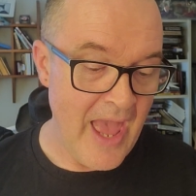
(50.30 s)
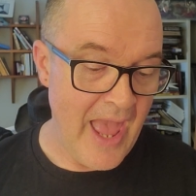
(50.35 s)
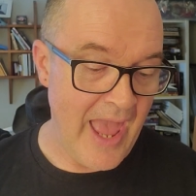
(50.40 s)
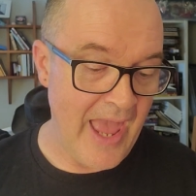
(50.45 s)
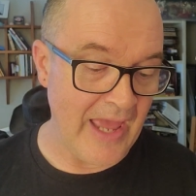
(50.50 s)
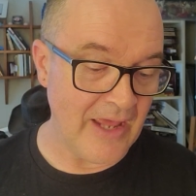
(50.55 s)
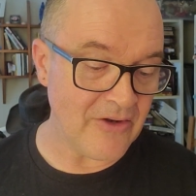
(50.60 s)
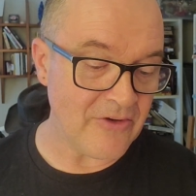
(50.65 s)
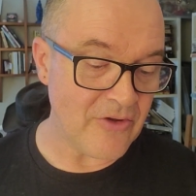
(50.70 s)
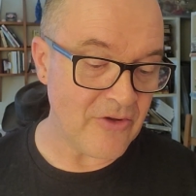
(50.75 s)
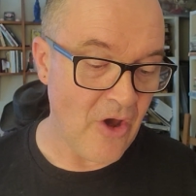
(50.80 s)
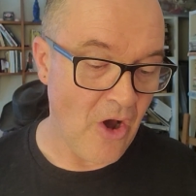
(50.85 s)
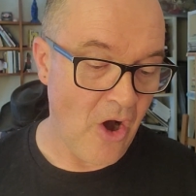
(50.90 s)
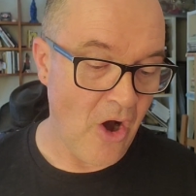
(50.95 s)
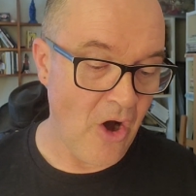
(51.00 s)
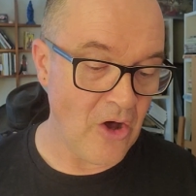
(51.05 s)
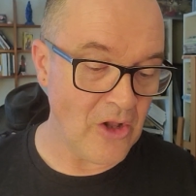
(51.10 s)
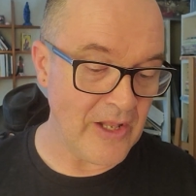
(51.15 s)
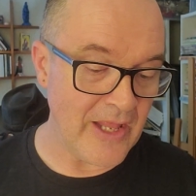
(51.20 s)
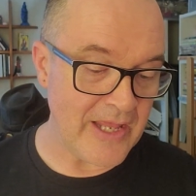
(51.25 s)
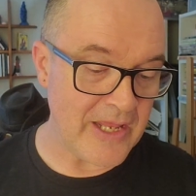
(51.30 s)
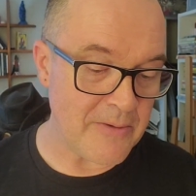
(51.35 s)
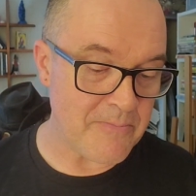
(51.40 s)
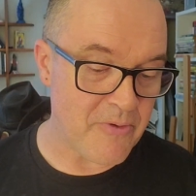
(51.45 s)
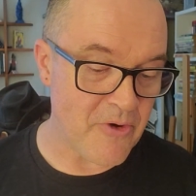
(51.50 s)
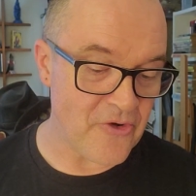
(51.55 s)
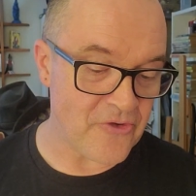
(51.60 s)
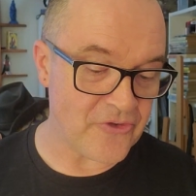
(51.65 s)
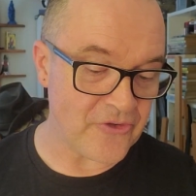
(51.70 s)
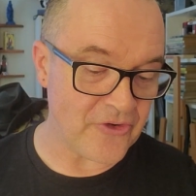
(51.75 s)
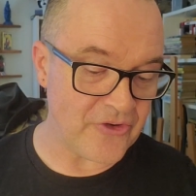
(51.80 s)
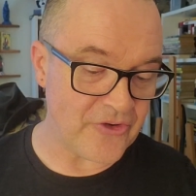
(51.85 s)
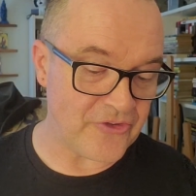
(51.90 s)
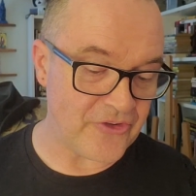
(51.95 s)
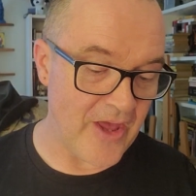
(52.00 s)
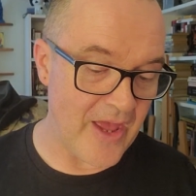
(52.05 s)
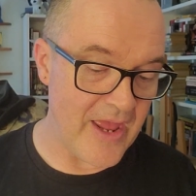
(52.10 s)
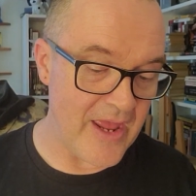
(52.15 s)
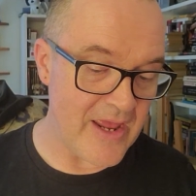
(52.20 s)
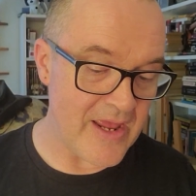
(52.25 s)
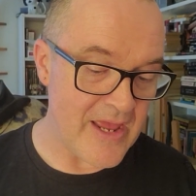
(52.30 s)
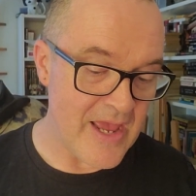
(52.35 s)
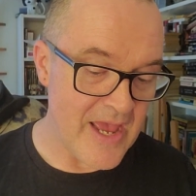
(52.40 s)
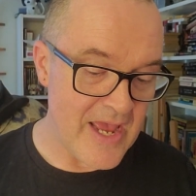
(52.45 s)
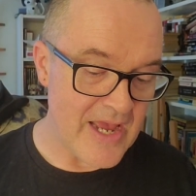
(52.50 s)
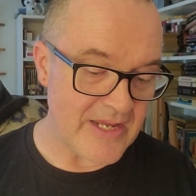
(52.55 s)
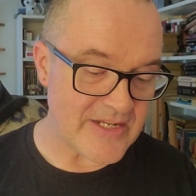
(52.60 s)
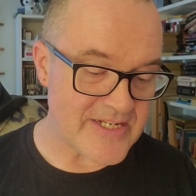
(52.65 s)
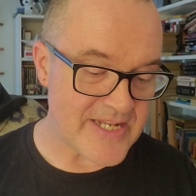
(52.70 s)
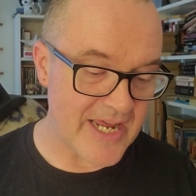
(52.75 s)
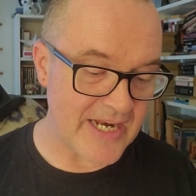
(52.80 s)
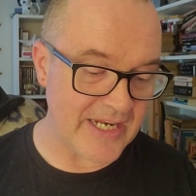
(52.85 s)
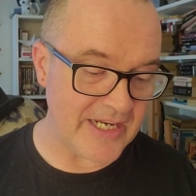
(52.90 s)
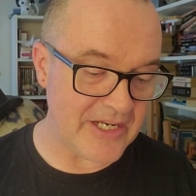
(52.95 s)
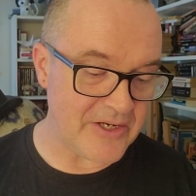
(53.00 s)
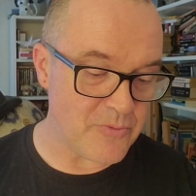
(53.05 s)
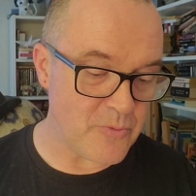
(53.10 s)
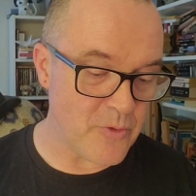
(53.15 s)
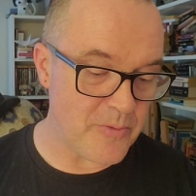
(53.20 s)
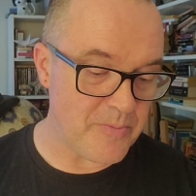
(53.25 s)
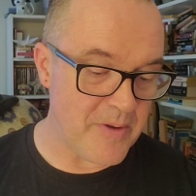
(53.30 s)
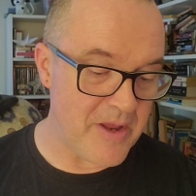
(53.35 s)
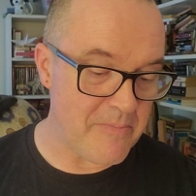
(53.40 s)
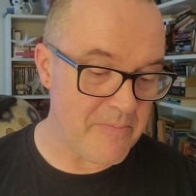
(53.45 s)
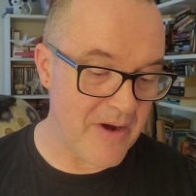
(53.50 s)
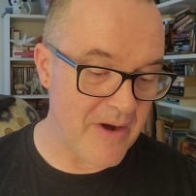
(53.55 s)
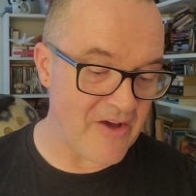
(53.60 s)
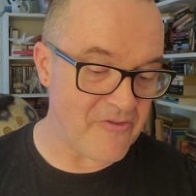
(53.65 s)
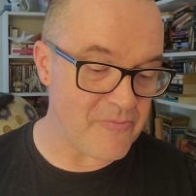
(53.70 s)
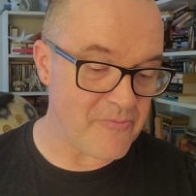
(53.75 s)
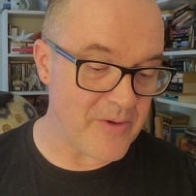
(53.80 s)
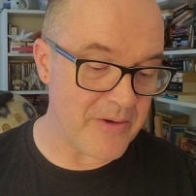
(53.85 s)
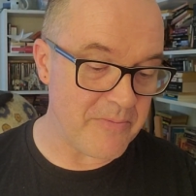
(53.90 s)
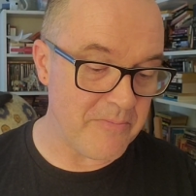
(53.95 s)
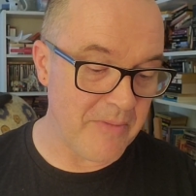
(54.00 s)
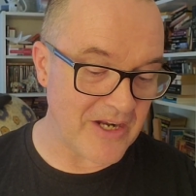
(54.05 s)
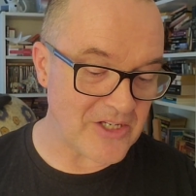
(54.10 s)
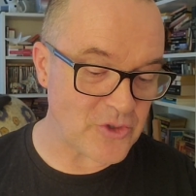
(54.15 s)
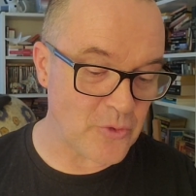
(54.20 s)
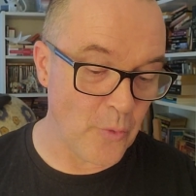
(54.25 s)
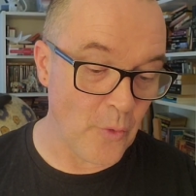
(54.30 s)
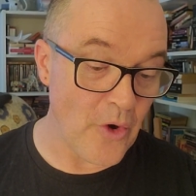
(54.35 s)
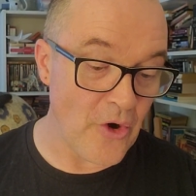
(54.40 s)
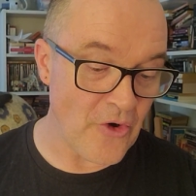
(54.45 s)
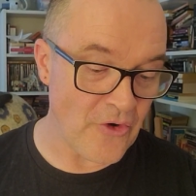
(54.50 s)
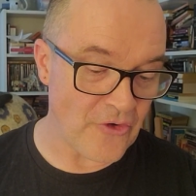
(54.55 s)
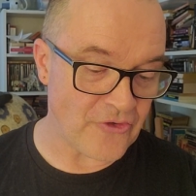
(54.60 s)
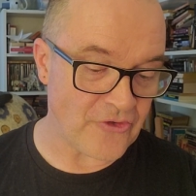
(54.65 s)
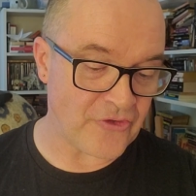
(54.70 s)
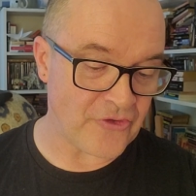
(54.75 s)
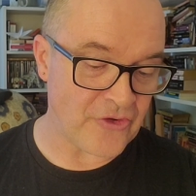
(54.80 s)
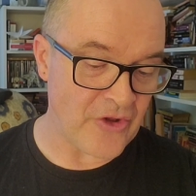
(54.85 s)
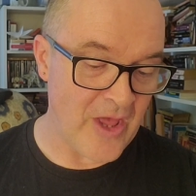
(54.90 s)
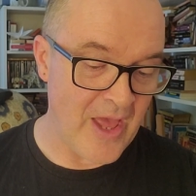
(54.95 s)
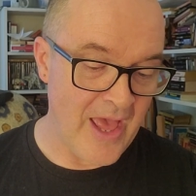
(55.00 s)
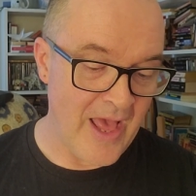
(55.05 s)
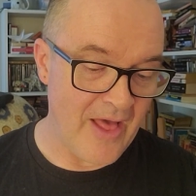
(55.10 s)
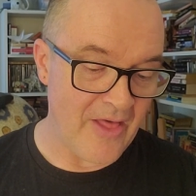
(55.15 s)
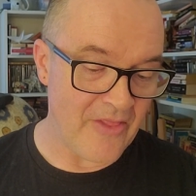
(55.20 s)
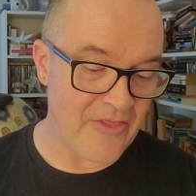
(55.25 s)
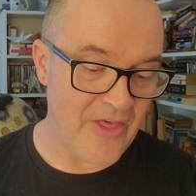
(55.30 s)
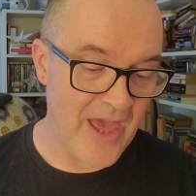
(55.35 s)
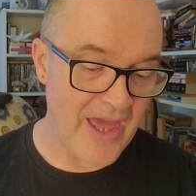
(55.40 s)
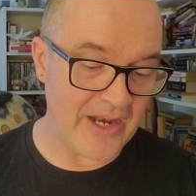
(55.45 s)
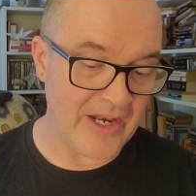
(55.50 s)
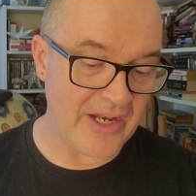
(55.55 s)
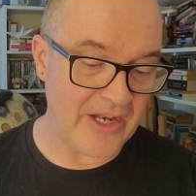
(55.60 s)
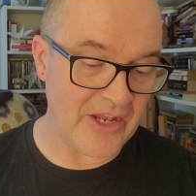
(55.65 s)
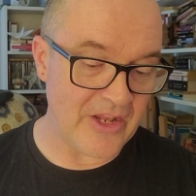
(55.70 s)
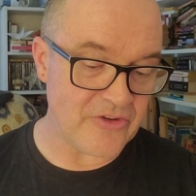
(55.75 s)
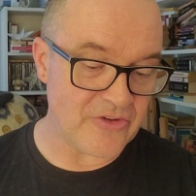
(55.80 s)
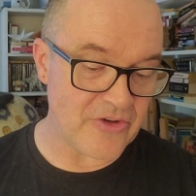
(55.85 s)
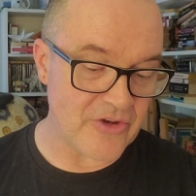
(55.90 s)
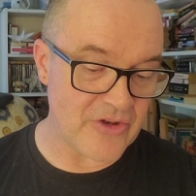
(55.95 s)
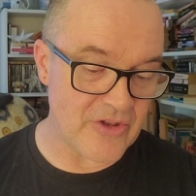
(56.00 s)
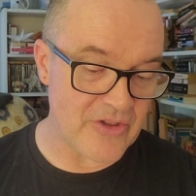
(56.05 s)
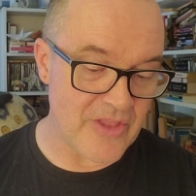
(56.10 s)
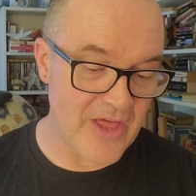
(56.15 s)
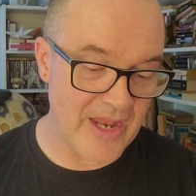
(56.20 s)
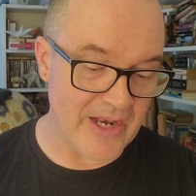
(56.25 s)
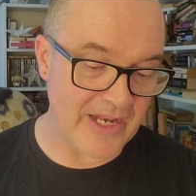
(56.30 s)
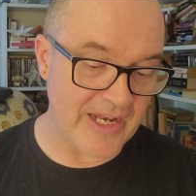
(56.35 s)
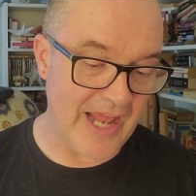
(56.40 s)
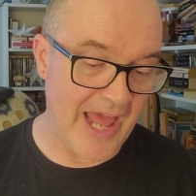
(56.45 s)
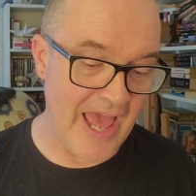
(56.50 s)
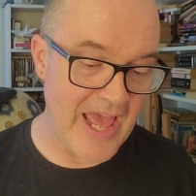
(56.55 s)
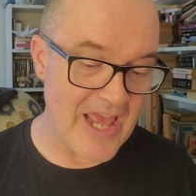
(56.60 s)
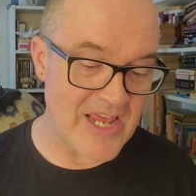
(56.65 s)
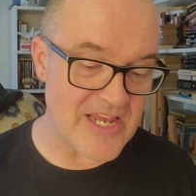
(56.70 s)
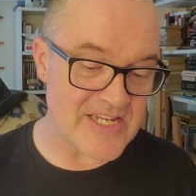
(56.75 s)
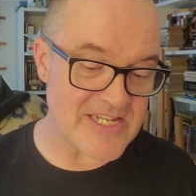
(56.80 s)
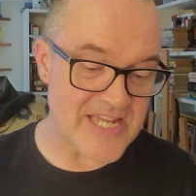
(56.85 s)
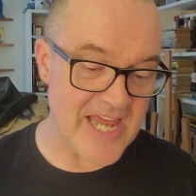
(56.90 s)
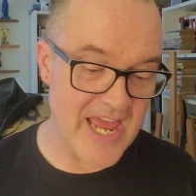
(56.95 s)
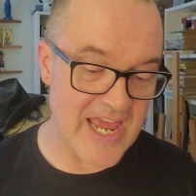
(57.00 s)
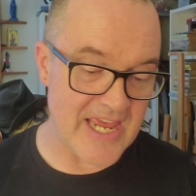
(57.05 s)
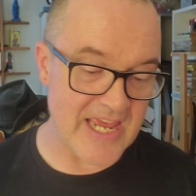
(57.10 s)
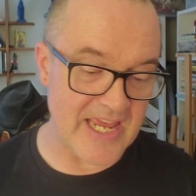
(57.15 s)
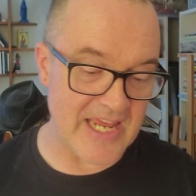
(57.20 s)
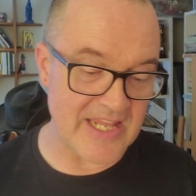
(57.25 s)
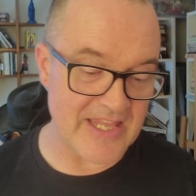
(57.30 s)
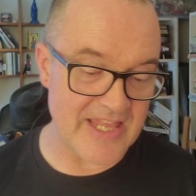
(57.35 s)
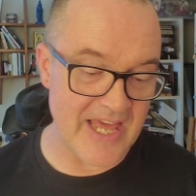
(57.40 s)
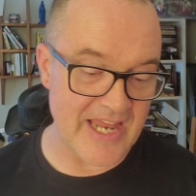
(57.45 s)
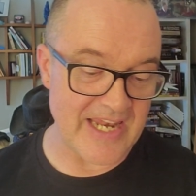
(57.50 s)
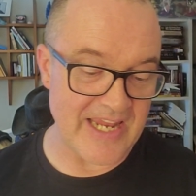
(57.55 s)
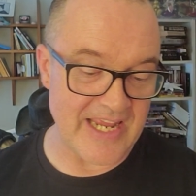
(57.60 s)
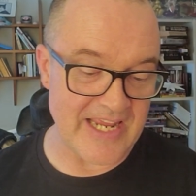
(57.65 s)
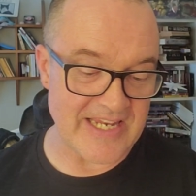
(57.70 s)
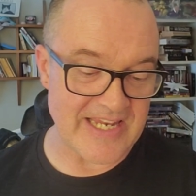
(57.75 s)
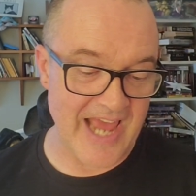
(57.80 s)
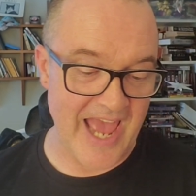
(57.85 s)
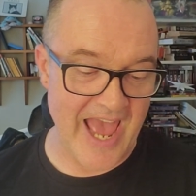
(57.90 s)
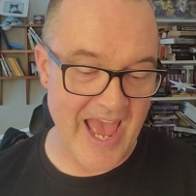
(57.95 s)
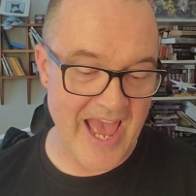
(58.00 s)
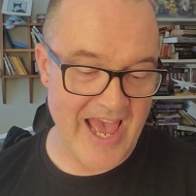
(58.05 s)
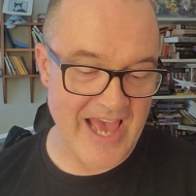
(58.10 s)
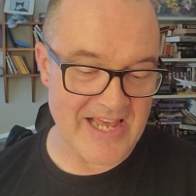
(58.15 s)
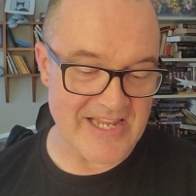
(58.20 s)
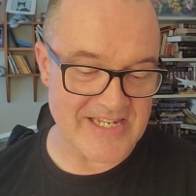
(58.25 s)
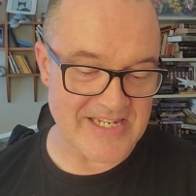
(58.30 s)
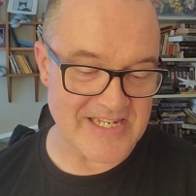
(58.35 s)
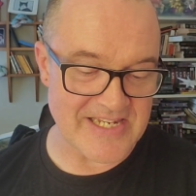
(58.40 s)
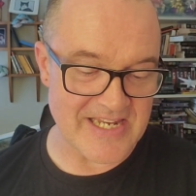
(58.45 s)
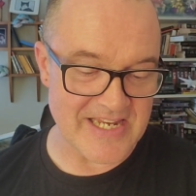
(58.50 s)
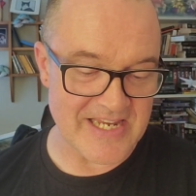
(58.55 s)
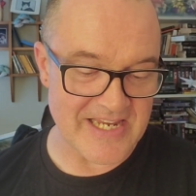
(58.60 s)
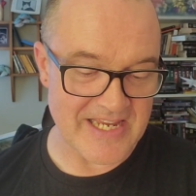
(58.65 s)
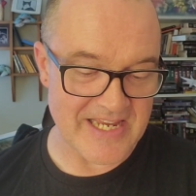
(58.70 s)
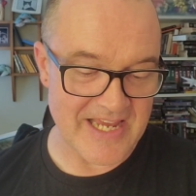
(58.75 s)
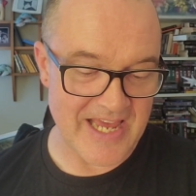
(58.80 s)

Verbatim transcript: and all I can personally say is that it would be have been much worse than it, it than it is than it has